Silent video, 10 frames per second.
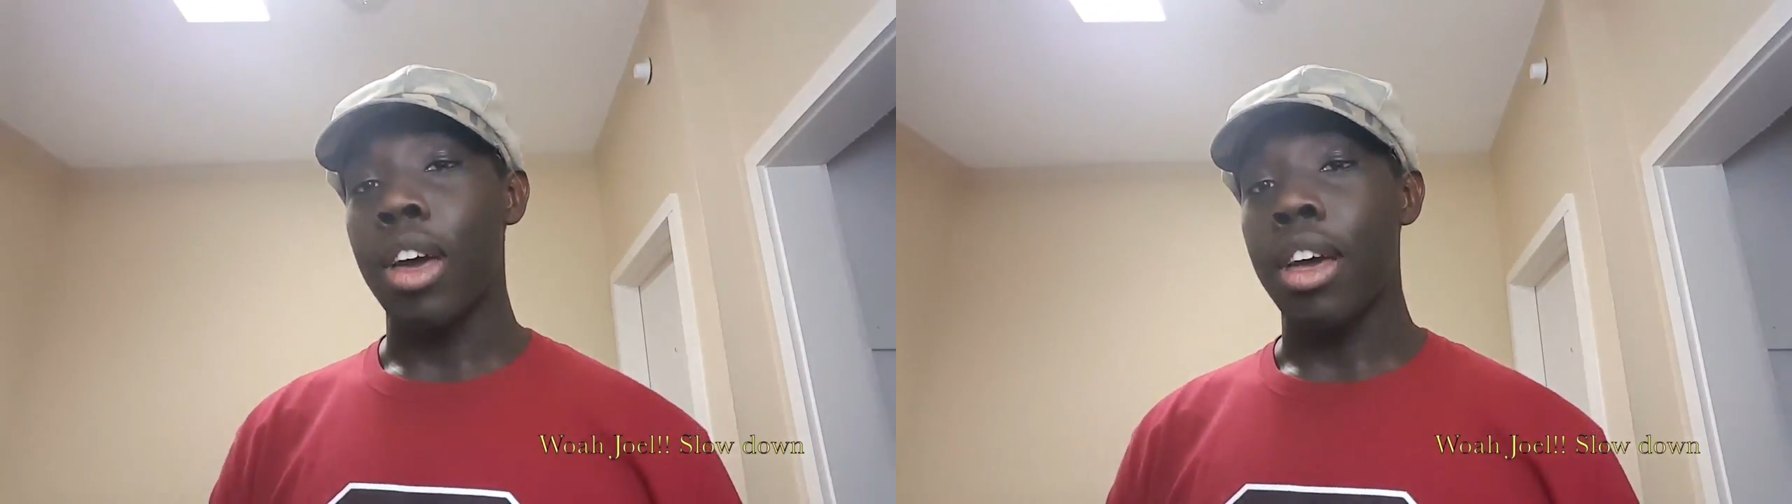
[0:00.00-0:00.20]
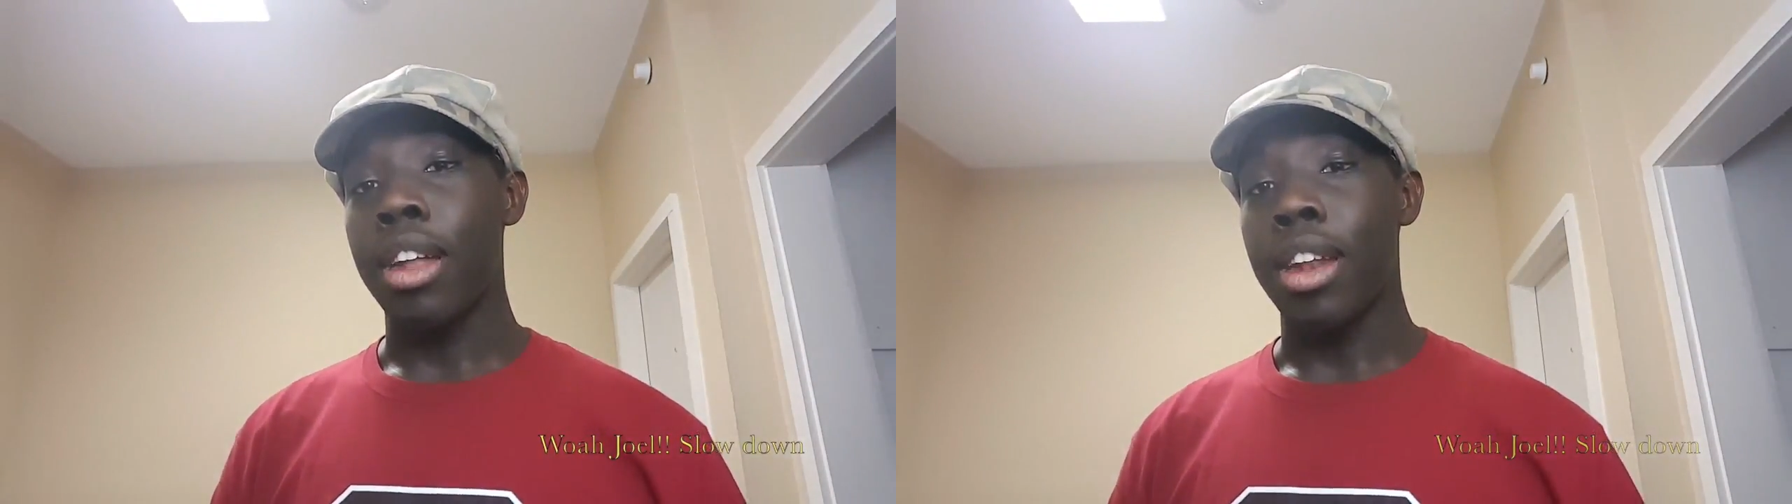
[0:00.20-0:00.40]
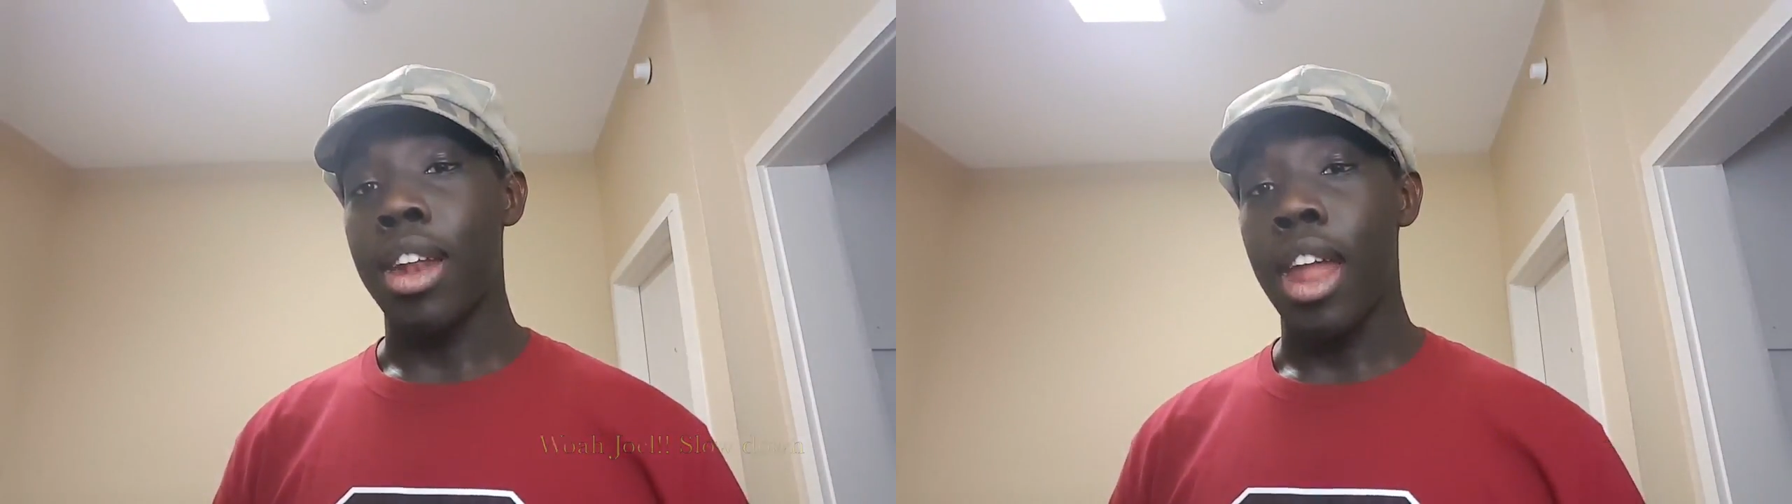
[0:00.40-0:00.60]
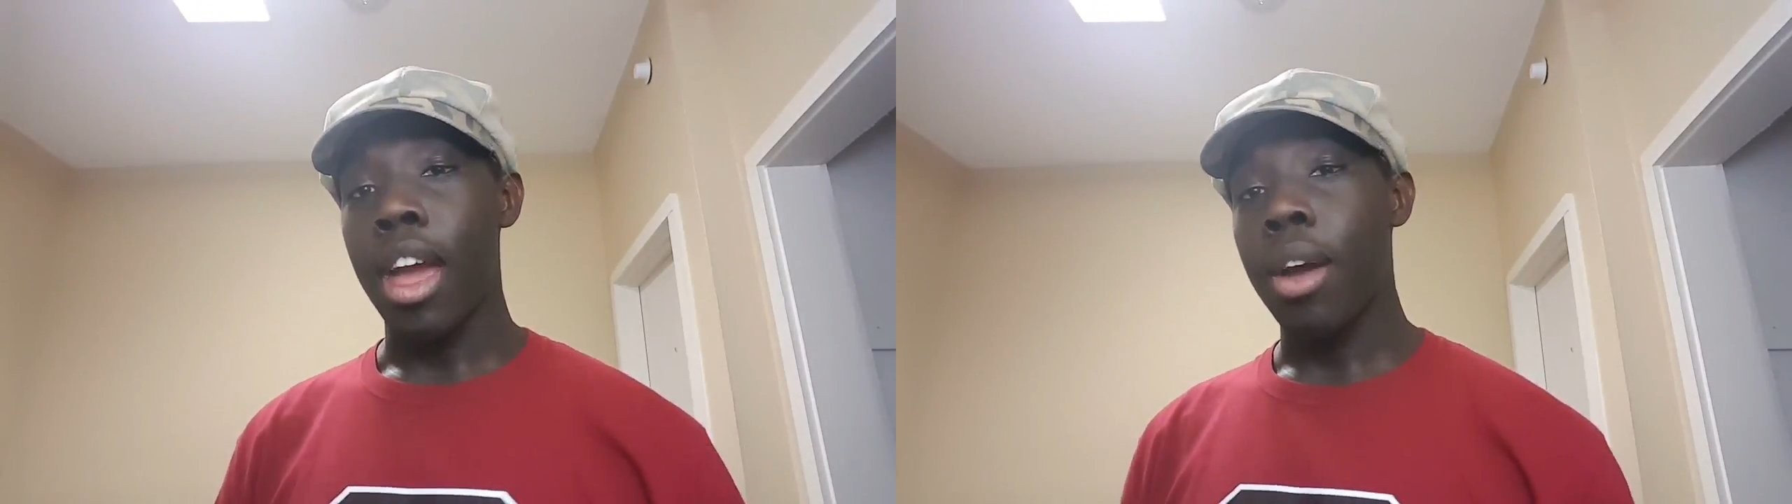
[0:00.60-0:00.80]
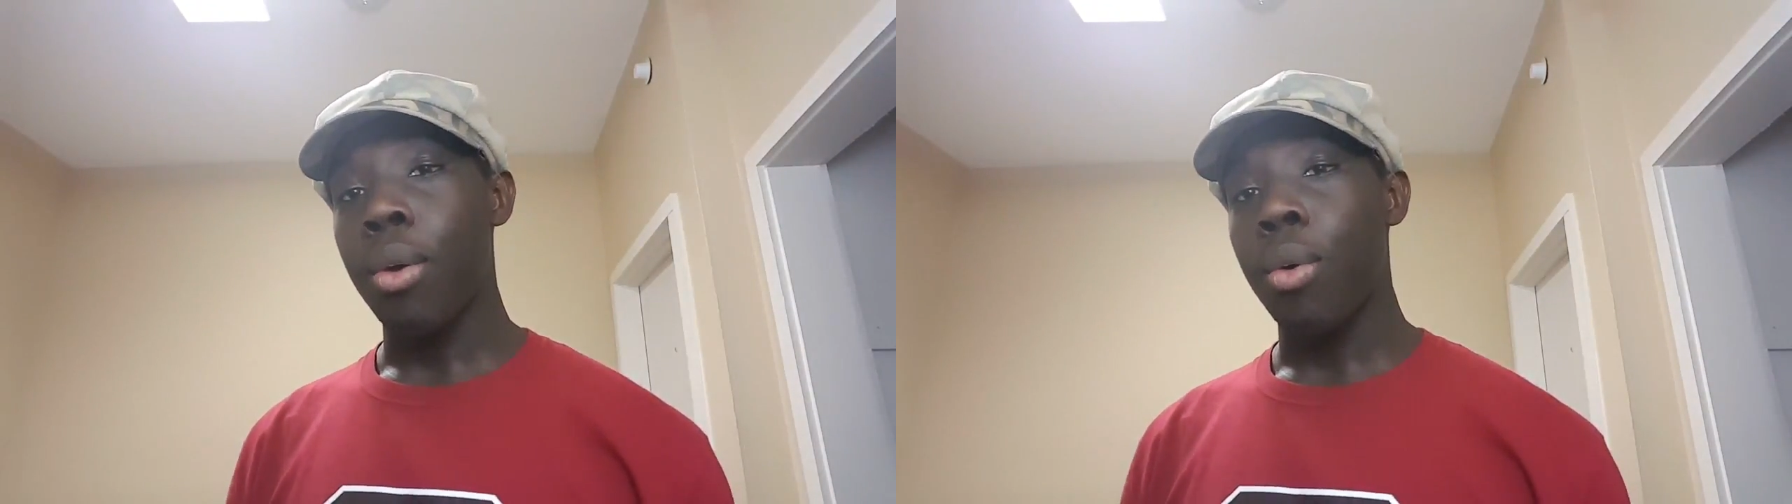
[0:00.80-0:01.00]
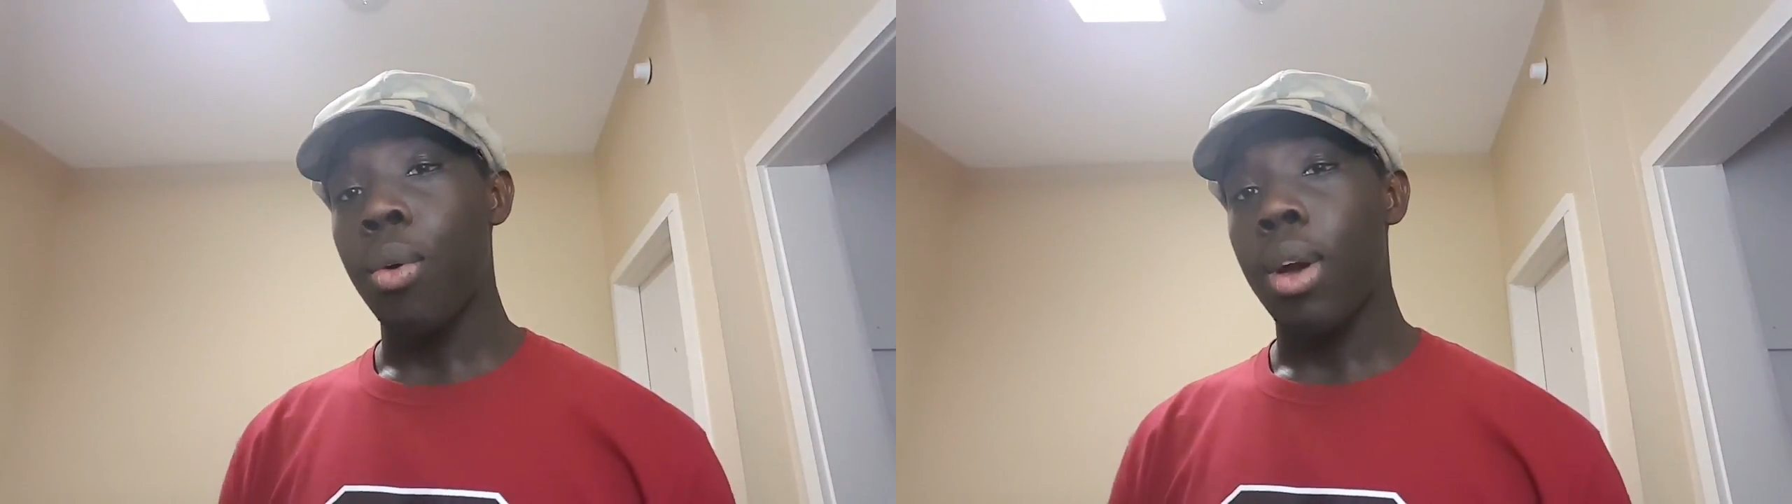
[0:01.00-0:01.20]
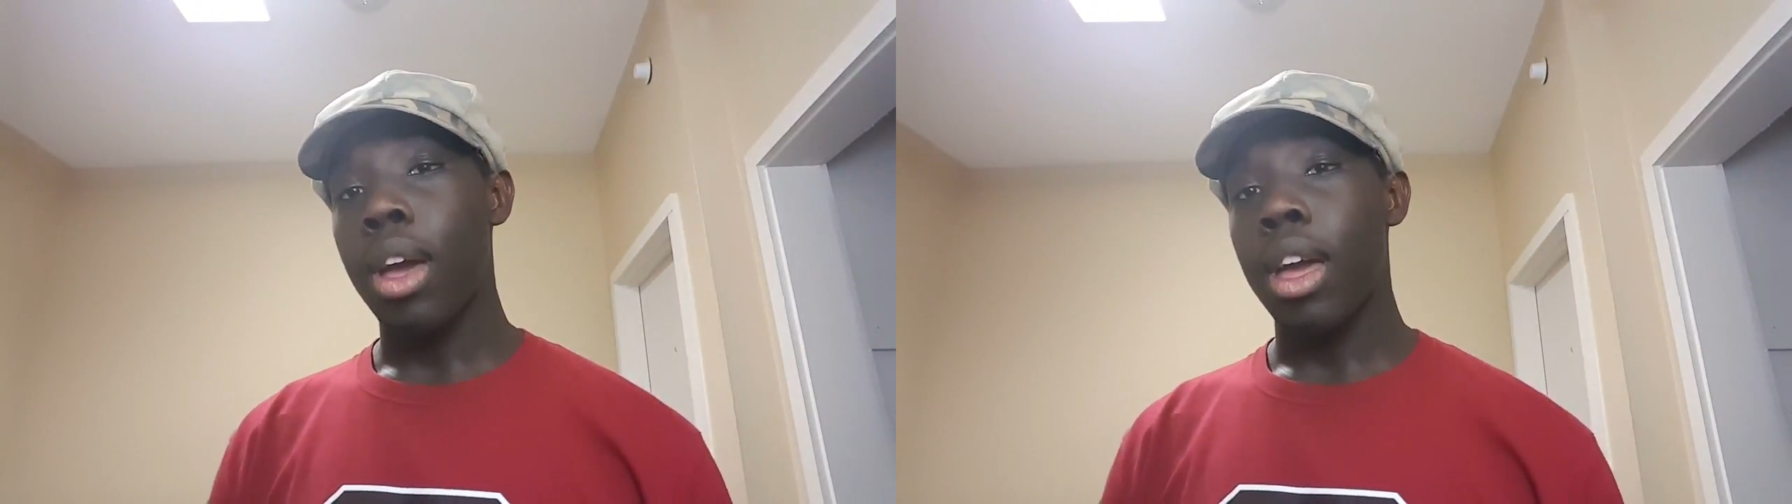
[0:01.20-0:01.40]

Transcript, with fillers: Uh, and